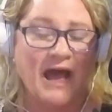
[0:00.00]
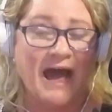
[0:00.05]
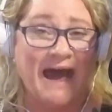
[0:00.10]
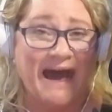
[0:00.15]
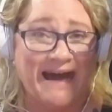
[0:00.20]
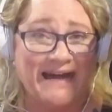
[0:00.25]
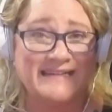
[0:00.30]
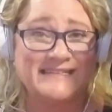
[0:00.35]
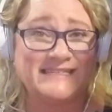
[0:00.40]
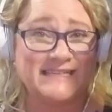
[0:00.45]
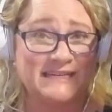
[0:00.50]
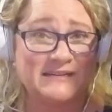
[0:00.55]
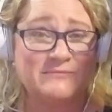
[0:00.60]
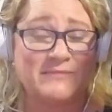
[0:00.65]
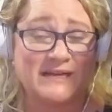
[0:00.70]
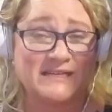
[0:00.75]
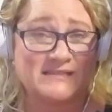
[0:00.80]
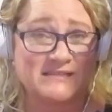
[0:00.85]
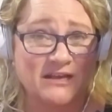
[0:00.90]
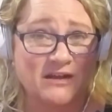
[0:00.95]
I did it
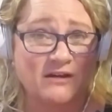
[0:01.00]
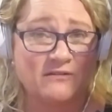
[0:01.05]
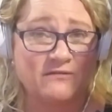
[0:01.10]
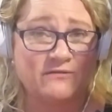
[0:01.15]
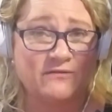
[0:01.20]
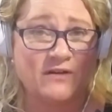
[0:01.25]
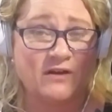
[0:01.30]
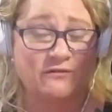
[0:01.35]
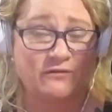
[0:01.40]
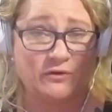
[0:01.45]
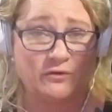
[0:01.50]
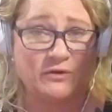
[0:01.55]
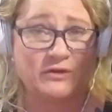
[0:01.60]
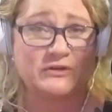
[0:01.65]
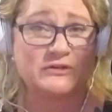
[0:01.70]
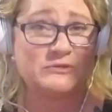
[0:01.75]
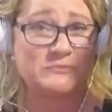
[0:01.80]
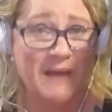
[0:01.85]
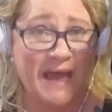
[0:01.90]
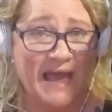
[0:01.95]
myself a few
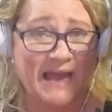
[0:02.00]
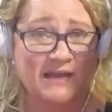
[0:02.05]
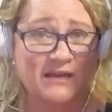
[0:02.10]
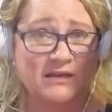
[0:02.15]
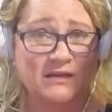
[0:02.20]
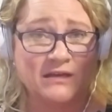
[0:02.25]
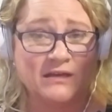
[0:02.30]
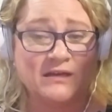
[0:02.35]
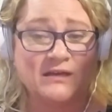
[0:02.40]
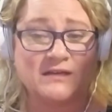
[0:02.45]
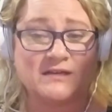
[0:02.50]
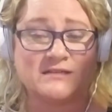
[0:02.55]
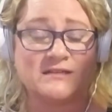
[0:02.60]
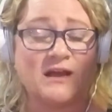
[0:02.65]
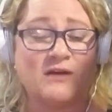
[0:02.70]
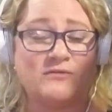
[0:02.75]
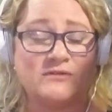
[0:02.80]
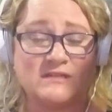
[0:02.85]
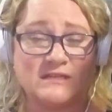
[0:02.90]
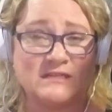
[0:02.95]
years back because
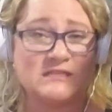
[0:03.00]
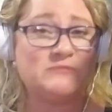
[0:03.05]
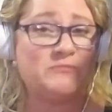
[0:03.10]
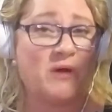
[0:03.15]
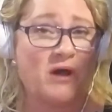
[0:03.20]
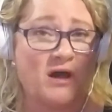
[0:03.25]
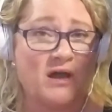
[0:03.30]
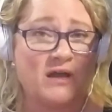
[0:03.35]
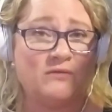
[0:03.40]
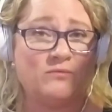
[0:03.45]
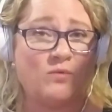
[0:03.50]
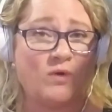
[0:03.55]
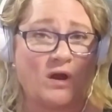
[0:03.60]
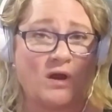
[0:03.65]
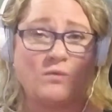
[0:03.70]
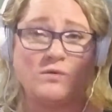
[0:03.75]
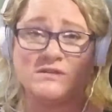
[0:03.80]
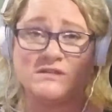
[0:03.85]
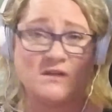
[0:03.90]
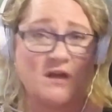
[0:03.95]
I was in a spot where I
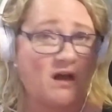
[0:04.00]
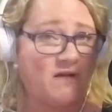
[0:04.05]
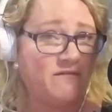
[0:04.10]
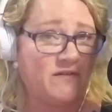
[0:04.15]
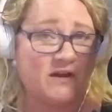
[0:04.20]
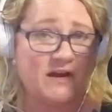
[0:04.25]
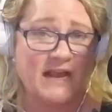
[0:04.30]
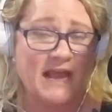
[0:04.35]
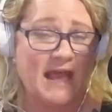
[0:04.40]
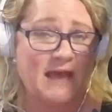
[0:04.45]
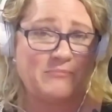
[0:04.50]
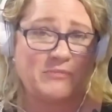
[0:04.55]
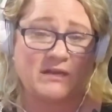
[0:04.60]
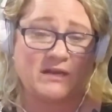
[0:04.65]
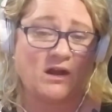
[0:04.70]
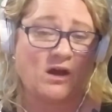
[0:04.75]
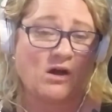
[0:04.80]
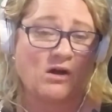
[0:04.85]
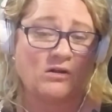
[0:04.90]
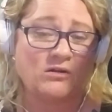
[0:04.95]
was not very happy at
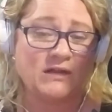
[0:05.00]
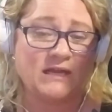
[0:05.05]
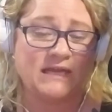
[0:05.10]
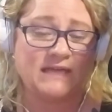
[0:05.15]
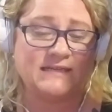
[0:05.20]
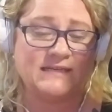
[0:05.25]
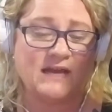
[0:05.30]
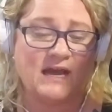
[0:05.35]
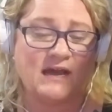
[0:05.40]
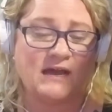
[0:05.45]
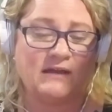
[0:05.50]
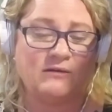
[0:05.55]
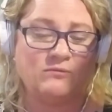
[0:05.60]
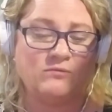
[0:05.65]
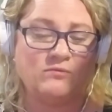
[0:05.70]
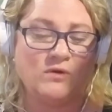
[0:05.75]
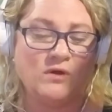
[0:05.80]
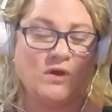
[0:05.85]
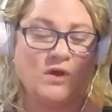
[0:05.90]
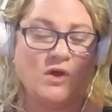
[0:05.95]
all. And I
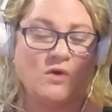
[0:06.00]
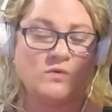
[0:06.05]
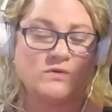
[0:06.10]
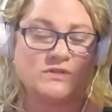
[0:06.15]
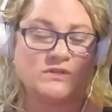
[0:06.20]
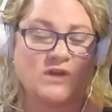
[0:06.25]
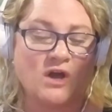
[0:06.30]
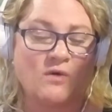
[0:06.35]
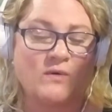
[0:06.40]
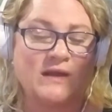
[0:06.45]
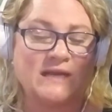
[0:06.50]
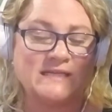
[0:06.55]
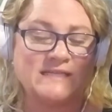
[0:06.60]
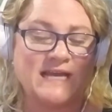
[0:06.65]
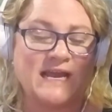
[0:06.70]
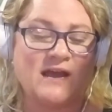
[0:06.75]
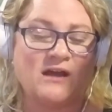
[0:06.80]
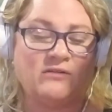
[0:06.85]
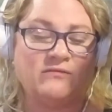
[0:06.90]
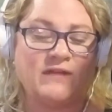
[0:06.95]
was going
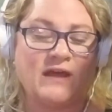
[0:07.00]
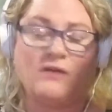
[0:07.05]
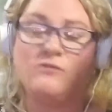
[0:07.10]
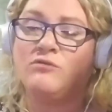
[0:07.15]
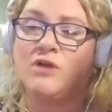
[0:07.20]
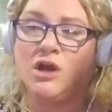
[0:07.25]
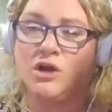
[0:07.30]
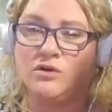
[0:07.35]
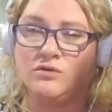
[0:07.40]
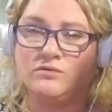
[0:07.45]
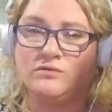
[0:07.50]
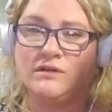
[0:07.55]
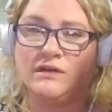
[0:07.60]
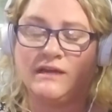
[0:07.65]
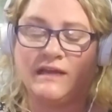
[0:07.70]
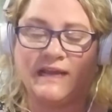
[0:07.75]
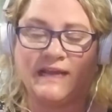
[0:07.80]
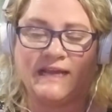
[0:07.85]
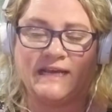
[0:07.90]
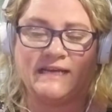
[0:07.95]
down that road
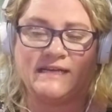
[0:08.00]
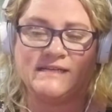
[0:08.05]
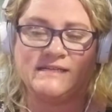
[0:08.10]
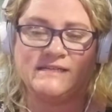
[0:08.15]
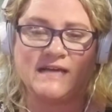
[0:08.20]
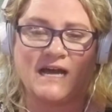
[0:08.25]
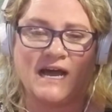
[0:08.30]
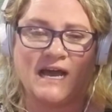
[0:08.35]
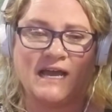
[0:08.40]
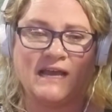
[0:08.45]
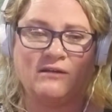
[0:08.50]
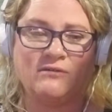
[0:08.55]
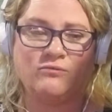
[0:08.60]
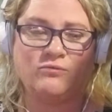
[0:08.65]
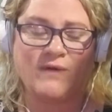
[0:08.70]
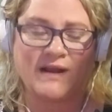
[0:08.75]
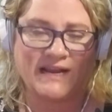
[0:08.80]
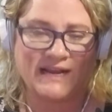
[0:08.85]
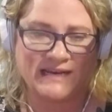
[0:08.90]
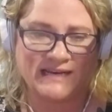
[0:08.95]
and I
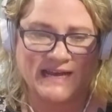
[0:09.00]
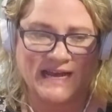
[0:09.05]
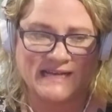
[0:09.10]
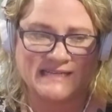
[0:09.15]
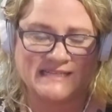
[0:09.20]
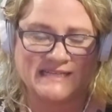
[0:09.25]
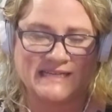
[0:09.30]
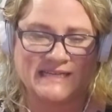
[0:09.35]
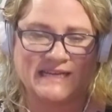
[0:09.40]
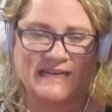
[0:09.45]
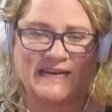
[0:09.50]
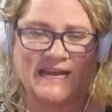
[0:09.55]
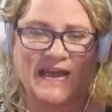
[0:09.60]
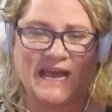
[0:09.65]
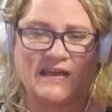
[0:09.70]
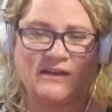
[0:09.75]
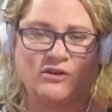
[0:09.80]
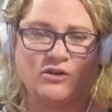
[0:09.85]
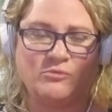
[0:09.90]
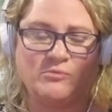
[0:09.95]
recognized it, and I
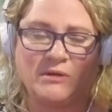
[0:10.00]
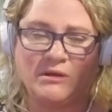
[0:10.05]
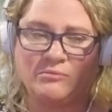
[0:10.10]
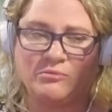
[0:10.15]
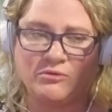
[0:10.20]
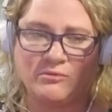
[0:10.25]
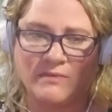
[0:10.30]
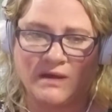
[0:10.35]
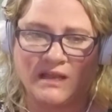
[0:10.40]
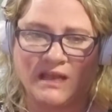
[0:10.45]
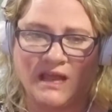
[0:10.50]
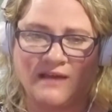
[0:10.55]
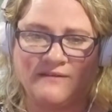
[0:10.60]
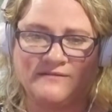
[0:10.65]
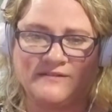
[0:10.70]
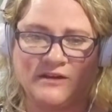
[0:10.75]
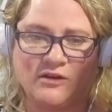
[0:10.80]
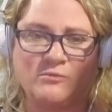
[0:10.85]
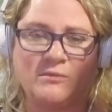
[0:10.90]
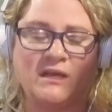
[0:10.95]
had good people in my life
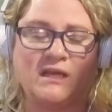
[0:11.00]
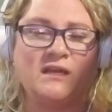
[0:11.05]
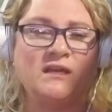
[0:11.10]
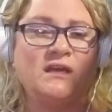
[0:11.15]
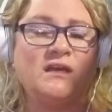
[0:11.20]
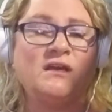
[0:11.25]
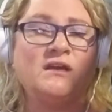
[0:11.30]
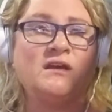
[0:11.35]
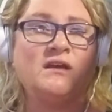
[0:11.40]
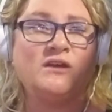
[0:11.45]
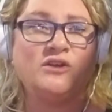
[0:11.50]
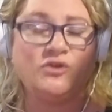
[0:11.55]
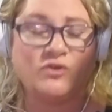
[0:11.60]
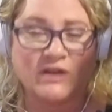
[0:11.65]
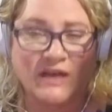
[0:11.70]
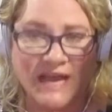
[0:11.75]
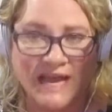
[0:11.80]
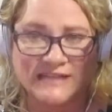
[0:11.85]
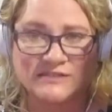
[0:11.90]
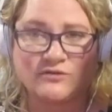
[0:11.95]
tell me, you
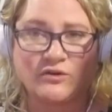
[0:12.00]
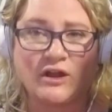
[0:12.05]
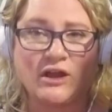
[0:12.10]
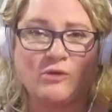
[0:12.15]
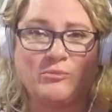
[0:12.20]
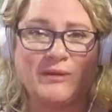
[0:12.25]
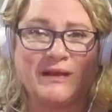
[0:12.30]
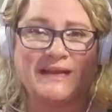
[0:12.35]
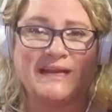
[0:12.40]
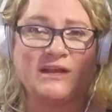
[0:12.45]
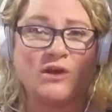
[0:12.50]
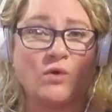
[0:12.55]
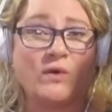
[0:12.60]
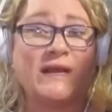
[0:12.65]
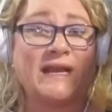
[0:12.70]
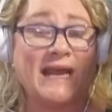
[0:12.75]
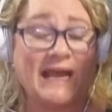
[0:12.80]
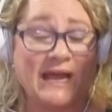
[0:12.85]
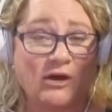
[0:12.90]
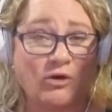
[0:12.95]
can ask for help, Annie, go
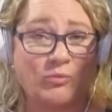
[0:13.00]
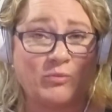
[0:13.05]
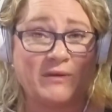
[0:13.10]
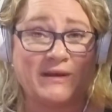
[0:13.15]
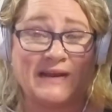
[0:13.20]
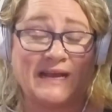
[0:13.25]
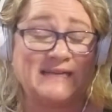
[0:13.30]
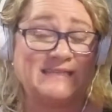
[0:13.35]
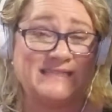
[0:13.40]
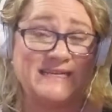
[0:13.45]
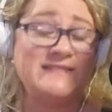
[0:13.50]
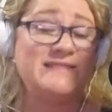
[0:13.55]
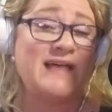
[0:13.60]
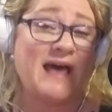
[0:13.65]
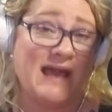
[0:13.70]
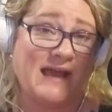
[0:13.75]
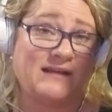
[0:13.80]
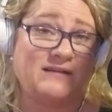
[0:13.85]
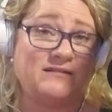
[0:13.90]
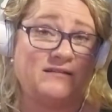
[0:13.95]
get help. And I did
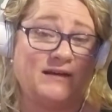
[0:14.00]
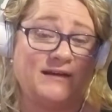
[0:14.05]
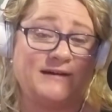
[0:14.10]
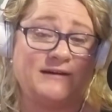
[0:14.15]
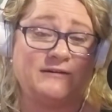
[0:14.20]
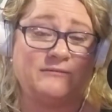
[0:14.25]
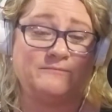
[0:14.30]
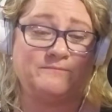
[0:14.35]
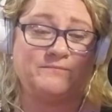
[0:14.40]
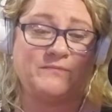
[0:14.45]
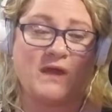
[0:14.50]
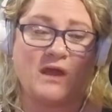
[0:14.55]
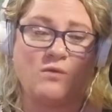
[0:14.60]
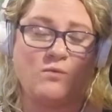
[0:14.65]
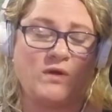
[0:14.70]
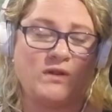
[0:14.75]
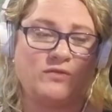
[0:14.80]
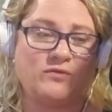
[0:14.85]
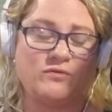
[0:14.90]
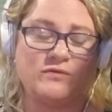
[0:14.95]
that. I
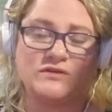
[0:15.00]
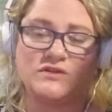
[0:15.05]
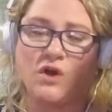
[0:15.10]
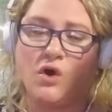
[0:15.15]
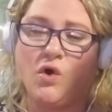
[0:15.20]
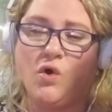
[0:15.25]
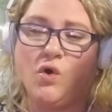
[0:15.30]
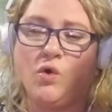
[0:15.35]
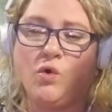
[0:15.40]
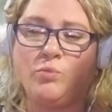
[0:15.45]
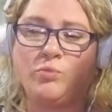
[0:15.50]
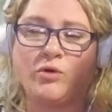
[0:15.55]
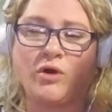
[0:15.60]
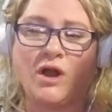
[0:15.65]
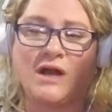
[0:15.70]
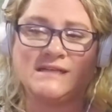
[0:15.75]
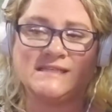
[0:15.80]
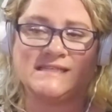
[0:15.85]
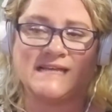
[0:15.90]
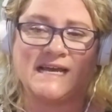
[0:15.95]
went through this whole
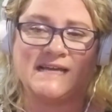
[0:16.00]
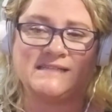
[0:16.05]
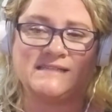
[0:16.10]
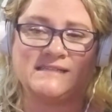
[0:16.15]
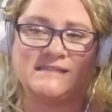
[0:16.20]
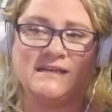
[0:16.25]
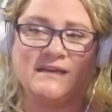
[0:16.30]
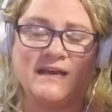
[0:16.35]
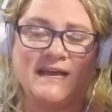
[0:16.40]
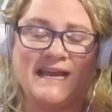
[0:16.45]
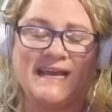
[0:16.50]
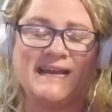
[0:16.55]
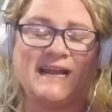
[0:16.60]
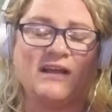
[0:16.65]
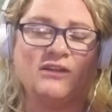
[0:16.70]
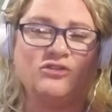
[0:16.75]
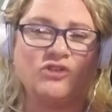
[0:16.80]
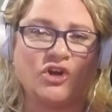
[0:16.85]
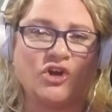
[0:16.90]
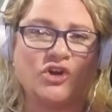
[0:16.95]
process and
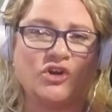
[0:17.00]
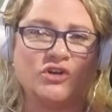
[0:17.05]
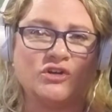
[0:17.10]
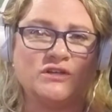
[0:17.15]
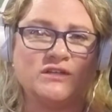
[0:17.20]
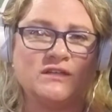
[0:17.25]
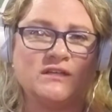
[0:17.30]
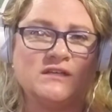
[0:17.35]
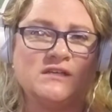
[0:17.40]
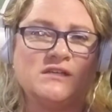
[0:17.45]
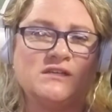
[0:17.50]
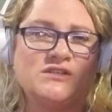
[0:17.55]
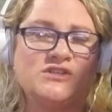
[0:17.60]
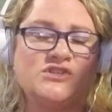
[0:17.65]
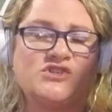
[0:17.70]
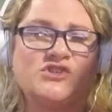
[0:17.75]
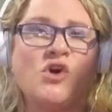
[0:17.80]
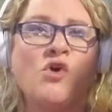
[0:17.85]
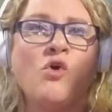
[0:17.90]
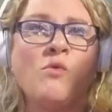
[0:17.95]
I learned
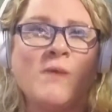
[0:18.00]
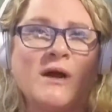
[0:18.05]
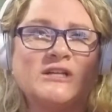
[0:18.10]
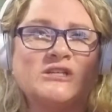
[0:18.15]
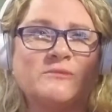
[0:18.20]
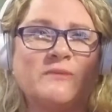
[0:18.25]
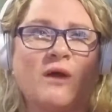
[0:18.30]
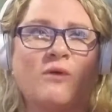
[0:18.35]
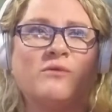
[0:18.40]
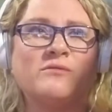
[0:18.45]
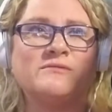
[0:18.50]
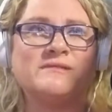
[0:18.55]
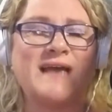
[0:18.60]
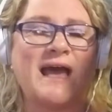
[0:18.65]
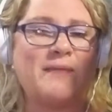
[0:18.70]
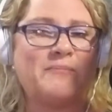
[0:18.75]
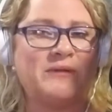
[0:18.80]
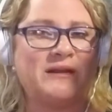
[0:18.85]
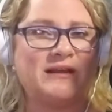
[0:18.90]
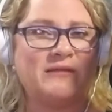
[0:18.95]
so much about what was
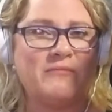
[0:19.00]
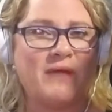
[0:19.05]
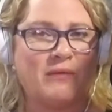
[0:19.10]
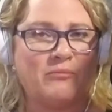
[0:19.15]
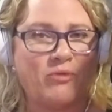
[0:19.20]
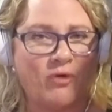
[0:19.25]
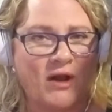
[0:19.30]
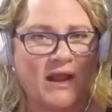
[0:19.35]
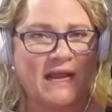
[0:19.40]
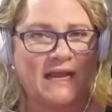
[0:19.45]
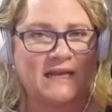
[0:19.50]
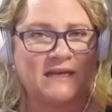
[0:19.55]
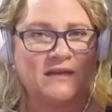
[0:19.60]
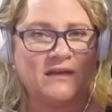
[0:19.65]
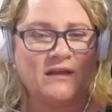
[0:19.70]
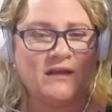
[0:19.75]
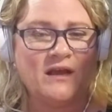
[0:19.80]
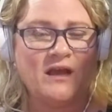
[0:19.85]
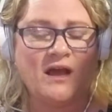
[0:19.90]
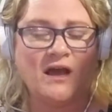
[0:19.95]
happening in my brain
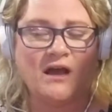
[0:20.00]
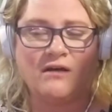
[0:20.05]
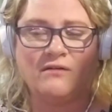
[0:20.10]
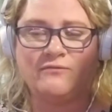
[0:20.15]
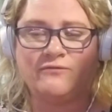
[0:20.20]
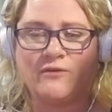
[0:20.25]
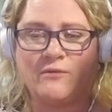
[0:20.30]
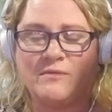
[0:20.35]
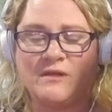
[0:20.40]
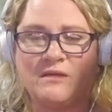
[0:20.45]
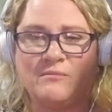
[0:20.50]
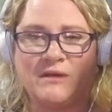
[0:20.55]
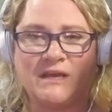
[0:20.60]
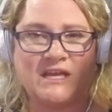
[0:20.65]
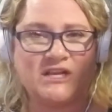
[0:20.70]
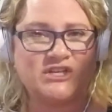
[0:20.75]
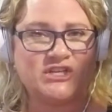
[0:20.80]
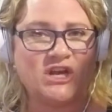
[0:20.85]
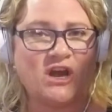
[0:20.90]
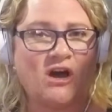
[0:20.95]
from the
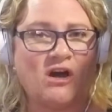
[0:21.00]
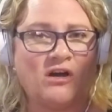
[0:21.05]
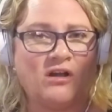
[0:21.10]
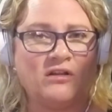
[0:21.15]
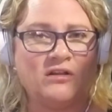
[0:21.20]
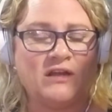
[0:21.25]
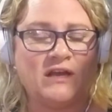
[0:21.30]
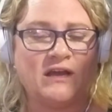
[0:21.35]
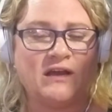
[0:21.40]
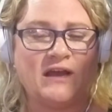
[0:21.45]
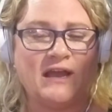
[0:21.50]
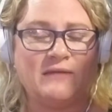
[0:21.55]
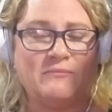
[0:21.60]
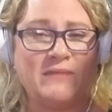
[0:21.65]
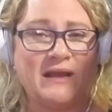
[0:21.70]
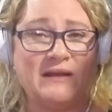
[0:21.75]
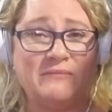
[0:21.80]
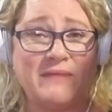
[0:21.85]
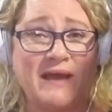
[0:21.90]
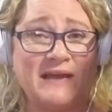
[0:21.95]
McKeachy Hall at
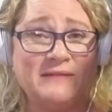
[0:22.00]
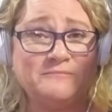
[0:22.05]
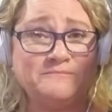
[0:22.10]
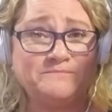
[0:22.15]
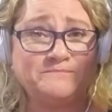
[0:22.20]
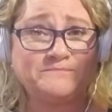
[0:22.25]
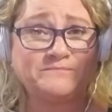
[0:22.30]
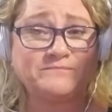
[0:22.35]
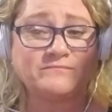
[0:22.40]
Maine Med.